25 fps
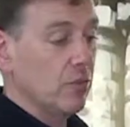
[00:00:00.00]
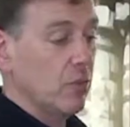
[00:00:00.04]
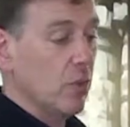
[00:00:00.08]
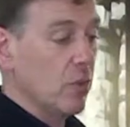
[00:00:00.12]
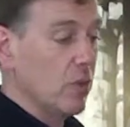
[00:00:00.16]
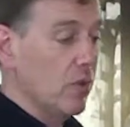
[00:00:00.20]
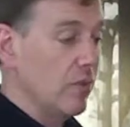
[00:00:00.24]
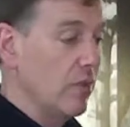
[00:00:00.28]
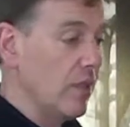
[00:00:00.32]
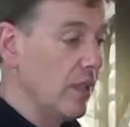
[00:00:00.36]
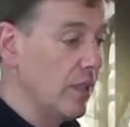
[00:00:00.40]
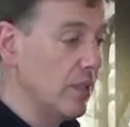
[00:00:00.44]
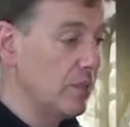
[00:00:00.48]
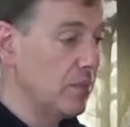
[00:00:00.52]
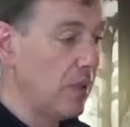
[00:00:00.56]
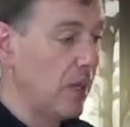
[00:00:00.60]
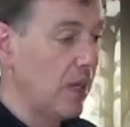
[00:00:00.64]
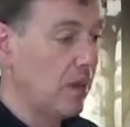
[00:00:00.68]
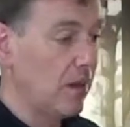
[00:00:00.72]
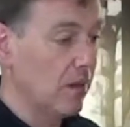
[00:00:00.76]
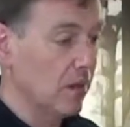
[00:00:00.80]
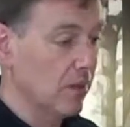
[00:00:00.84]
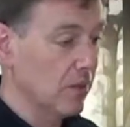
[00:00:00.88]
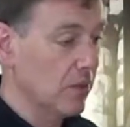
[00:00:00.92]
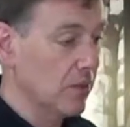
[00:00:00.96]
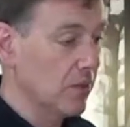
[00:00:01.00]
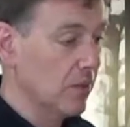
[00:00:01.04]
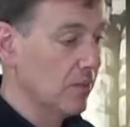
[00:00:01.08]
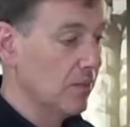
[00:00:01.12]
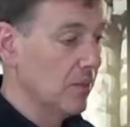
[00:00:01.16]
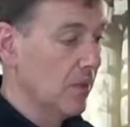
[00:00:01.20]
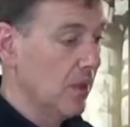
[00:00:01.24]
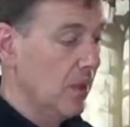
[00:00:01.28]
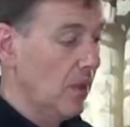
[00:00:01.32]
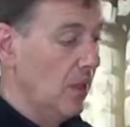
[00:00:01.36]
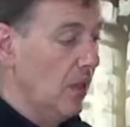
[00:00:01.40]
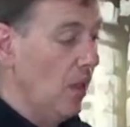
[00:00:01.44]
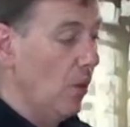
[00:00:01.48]
one of these barrels.
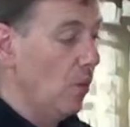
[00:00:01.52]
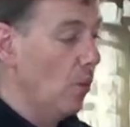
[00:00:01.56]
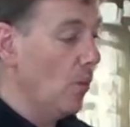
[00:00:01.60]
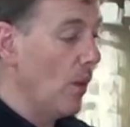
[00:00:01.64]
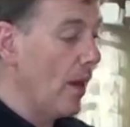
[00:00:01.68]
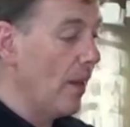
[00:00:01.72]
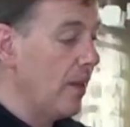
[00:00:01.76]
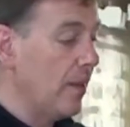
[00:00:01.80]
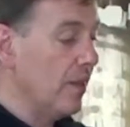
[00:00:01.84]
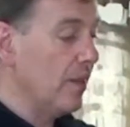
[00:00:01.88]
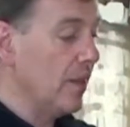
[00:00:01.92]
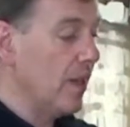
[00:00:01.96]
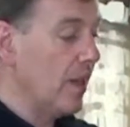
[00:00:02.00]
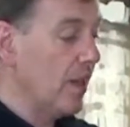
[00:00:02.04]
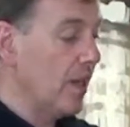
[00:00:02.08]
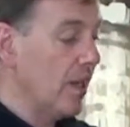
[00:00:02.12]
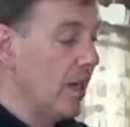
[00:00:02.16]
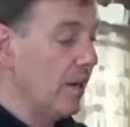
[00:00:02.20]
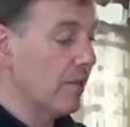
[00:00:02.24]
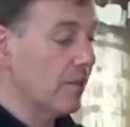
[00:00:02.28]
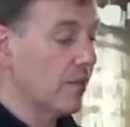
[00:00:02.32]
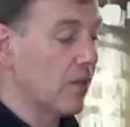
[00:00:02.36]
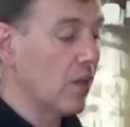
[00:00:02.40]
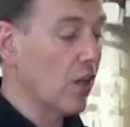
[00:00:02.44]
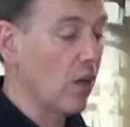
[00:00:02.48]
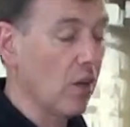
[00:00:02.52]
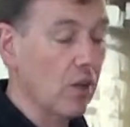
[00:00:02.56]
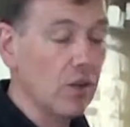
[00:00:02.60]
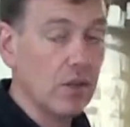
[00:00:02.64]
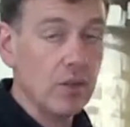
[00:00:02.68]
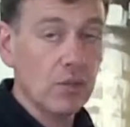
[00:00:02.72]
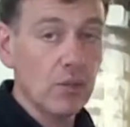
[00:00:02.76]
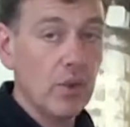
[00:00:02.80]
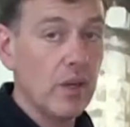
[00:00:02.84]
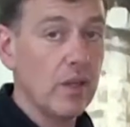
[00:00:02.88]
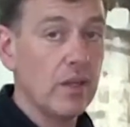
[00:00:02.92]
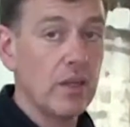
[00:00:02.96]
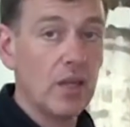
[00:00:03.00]
And when they have gone,
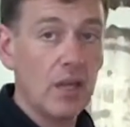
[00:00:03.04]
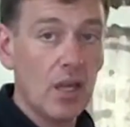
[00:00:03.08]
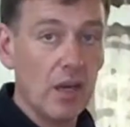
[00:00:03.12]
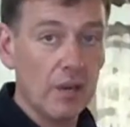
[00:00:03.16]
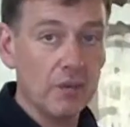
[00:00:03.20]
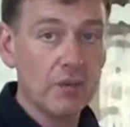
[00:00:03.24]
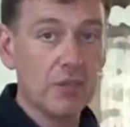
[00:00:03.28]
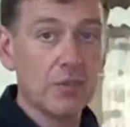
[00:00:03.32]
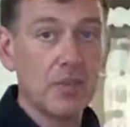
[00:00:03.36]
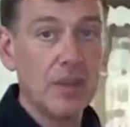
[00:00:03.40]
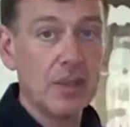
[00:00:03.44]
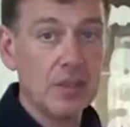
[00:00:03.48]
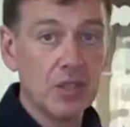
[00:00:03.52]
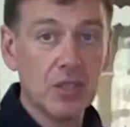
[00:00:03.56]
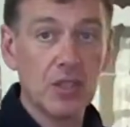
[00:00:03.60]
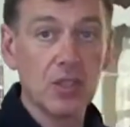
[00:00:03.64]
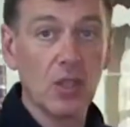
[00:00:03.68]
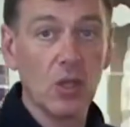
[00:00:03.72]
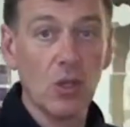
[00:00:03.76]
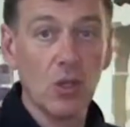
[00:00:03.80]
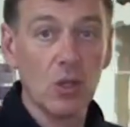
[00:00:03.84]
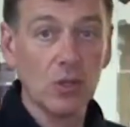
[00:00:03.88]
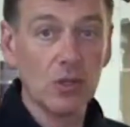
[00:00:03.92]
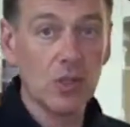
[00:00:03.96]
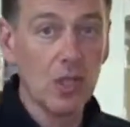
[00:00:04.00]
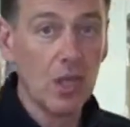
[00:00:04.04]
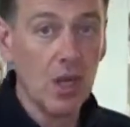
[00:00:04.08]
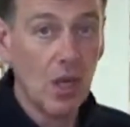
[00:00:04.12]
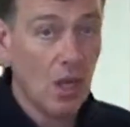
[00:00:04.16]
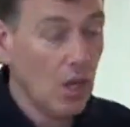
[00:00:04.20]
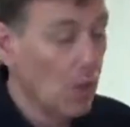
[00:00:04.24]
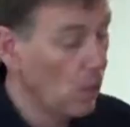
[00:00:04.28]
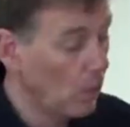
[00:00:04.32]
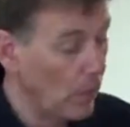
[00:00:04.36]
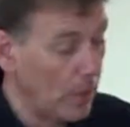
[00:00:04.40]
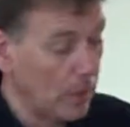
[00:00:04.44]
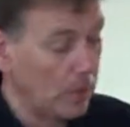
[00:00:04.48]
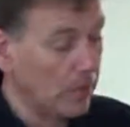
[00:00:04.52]
when they have been sold,
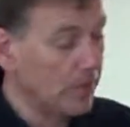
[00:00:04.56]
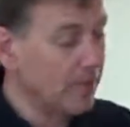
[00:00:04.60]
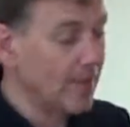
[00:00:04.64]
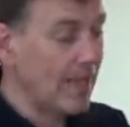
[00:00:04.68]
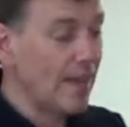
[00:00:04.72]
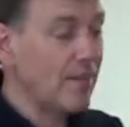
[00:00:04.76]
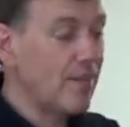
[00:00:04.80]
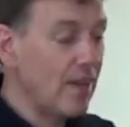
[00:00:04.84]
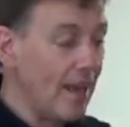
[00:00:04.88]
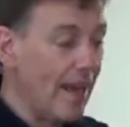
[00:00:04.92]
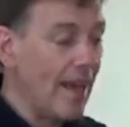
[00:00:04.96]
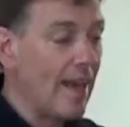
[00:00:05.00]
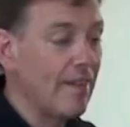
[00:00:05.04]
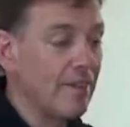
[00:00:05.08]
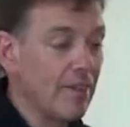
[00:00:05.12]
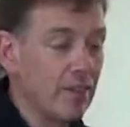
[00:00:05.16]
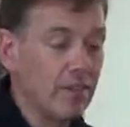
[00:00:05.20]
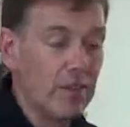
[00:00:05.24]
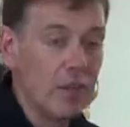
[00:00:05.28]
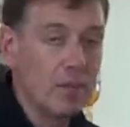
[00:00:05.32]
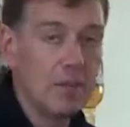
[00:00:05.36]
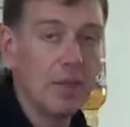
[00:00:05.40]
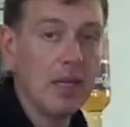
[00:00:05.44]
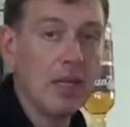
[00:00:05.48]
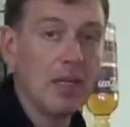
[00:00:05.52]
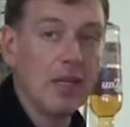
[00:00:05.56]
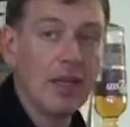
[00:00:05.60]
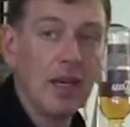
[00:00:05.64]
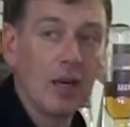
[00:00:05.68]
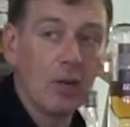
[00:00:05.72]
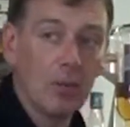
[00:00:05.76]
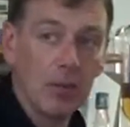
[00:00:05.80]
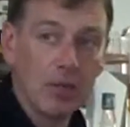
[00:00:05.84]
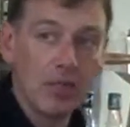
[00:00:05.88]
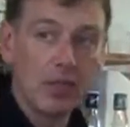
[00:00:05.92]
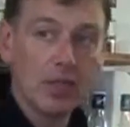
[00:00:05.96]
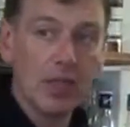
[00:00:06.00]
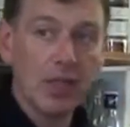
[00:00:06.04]
we will never ever repeat that
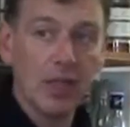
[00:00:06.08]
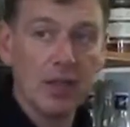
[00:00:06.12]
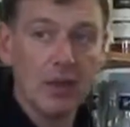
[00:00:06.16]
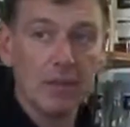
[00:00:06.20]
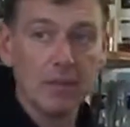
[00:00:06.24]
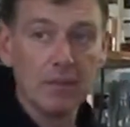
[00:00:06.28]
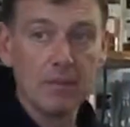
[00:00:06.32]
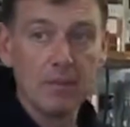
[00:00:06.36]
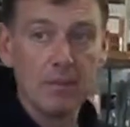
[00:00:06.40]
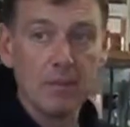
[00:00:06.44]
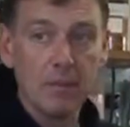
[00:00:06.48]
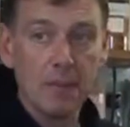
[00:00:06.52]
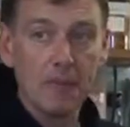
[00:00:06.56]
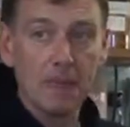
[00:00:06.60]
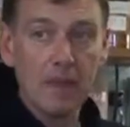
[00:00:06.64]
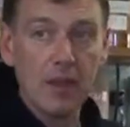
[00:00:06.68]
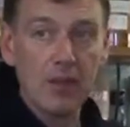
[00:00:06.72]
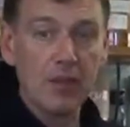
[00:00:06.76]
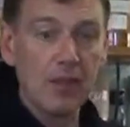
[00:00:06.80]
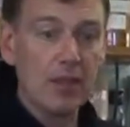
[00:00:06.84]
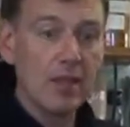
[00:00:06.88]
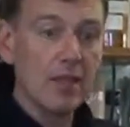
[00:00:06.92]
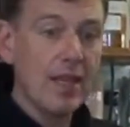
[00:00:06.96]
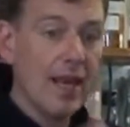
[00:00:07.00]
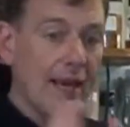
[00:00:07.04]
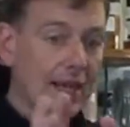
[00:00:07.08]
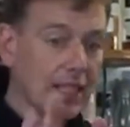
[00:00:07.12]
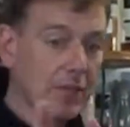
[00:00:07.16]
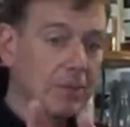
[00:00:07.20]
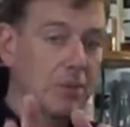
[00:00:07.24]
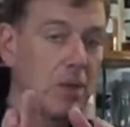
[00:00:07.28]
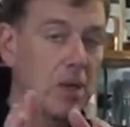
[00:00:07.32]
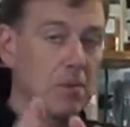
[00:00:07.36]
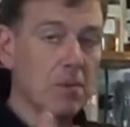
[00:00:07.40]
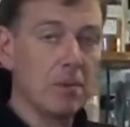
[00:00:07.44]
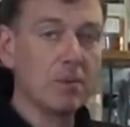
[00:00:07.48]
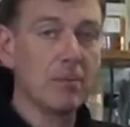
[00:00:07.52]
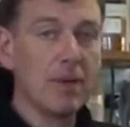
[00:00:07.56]
whisky. The next
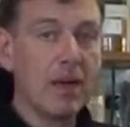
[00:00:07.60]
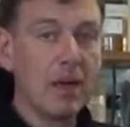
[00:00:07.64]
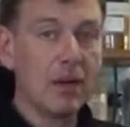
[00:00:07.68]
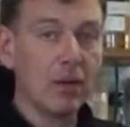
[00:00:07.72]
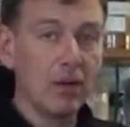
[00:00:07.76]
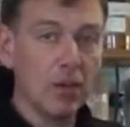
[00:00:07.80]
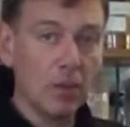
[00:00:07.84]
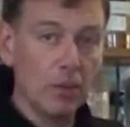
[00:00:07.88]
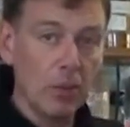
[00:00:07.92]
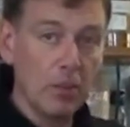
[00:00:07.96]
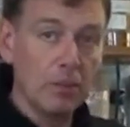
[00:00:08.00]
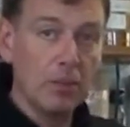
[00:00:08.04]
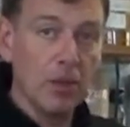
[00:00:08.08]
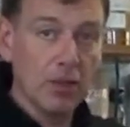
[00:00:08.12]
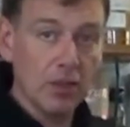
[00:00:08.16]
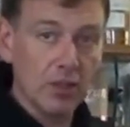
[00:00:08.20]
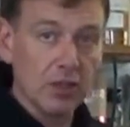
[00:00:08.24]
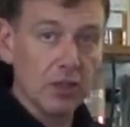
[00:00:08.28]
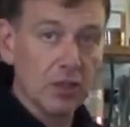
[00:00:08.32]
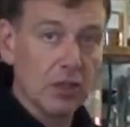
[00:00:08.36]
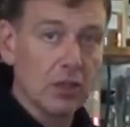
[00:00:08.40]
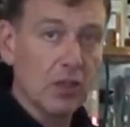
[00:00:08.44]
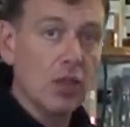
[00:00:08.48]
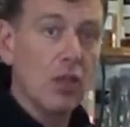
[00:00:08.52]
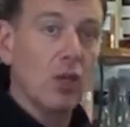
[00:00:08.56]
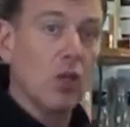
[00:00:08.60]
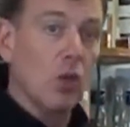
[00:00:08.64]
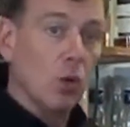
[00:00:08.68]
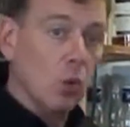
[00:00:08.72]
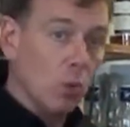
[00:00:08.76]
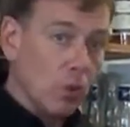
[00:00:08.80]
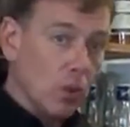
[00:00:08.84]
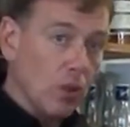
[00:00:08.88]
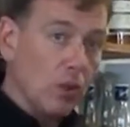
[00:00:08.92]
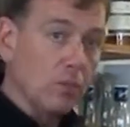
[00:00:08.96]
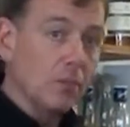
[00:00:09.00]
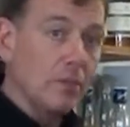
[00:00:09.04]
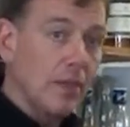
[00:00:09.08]
bourbon barrel that we bottle
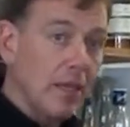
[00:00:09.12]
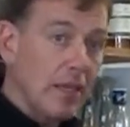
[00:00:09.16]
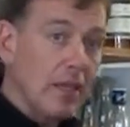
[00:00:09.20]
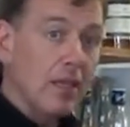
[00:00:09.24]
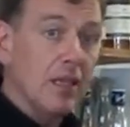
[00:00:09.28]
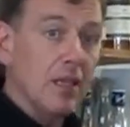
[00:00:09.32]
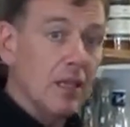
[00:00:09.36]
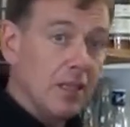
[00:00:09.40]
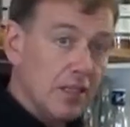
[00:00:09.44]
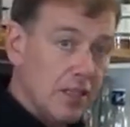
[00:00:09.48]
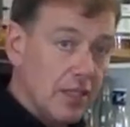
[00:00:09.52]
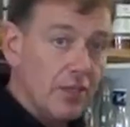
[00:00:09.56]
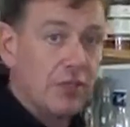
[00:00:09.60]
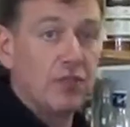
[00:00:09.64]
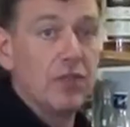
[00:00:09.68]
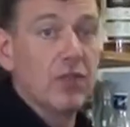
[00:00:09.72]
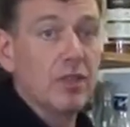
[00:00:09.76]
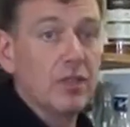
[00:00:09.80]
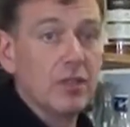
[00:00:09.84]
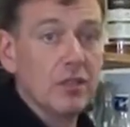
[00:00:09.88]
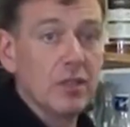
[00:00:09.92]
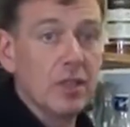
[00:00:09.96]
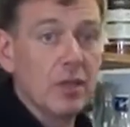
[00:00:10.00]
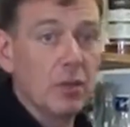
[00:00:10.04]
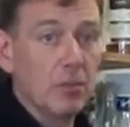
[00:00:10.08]
will be different. It